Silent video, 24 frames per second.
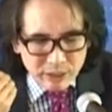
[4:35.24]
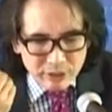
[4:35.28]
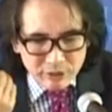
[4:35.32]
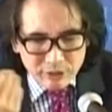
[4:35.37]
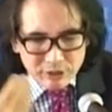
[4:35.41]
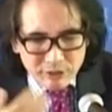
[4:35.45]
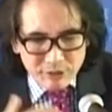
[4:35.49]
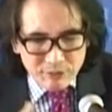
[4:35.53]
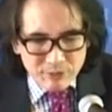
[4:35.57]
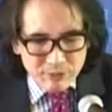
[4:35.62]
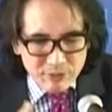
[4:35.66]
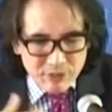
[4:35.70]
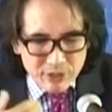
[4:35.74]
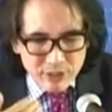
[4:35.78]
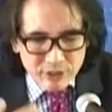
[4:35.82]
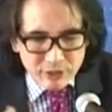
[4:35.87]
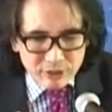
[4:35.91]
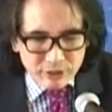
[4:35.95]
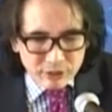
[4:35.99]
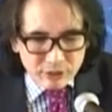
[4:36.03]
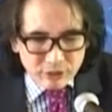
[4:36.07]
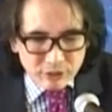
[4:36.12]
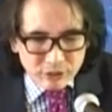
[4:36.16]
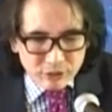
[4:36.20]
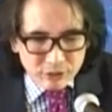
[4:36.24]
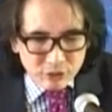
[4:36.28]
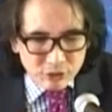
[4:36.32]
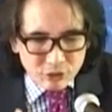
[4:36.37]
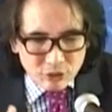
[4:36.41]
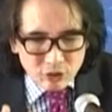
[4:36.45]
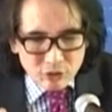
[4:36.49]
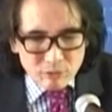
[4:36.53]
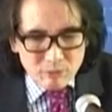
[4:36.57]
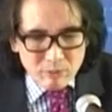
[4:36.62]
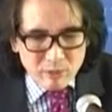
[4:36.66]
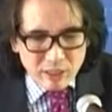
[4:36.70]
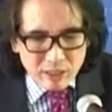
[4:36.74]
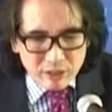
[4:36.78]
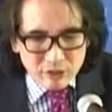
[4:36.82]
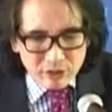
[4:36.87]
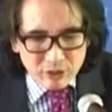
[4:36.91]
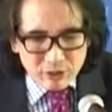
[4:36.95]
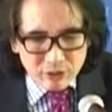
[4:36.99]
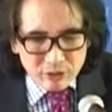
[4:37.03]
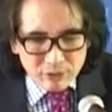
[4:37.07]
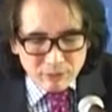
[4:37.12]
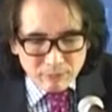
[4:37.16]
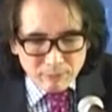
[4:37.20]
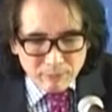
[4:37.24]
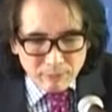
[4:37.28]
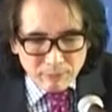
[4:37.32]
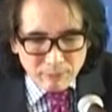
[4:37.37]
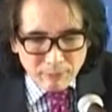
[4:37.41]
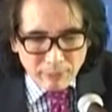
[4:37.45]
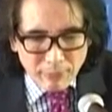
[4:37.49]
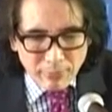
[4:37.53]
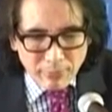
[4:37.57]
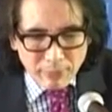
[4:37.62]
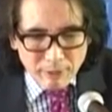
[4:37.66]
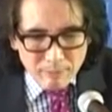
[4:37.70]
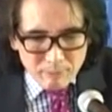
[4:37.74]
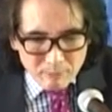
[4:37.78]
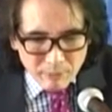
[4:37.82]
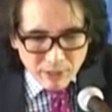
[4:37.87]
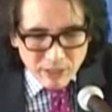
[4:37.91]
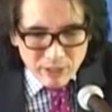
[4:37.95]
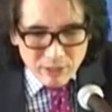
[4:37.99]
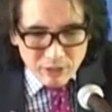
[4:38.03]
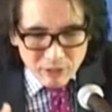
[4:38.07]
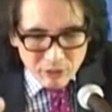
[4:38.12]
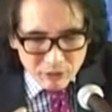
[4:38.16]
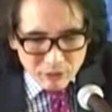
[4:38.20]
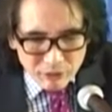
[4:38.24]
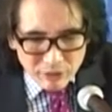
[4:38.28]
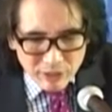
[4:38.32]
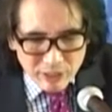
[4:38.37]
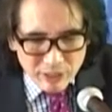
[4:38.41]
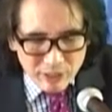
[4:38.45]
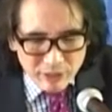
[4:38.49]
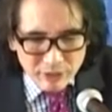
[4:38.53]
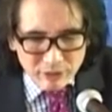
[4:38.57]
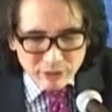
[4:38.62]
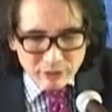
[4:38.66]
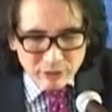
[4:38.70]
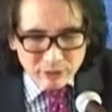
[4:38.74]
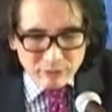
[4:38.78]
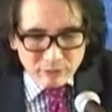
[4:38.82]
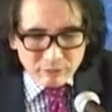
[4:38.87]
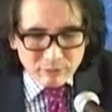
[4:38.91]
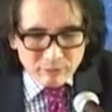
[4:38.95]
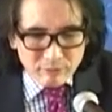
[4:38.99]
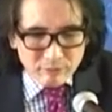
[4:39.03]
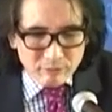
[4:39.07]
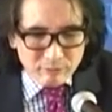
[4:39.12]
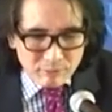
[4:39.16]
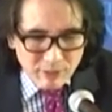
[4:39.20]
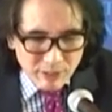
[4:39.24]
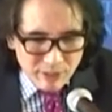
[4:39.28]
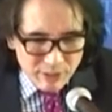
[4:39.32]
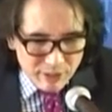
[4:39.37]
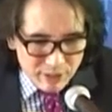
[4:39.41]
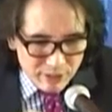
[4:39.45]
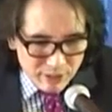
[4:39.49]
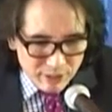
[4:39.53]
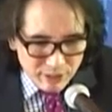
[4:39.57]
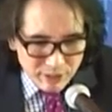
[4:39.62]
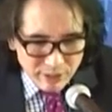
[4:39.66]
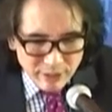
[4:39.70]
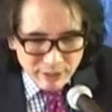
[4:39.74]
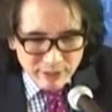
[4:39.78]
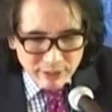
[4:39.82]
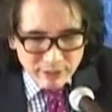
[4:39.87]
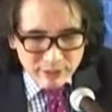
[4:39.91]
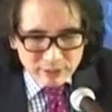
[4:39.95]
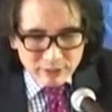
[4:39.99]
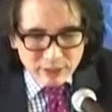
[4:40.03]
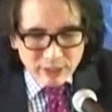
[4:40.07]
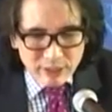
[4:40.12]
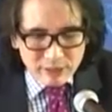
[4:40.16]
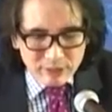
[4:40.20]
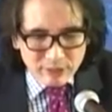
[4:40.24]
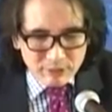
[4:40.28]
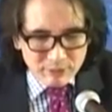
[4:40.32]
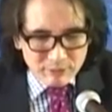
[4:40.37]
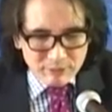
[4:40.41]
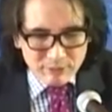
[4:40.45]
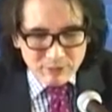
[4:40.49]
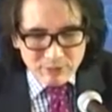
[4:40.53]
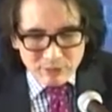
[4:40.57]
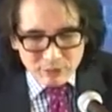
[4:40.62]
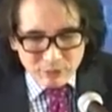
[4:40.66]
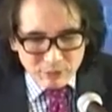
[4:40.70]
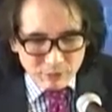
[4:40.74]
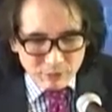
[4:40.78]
interfered too much by greed, by excessive,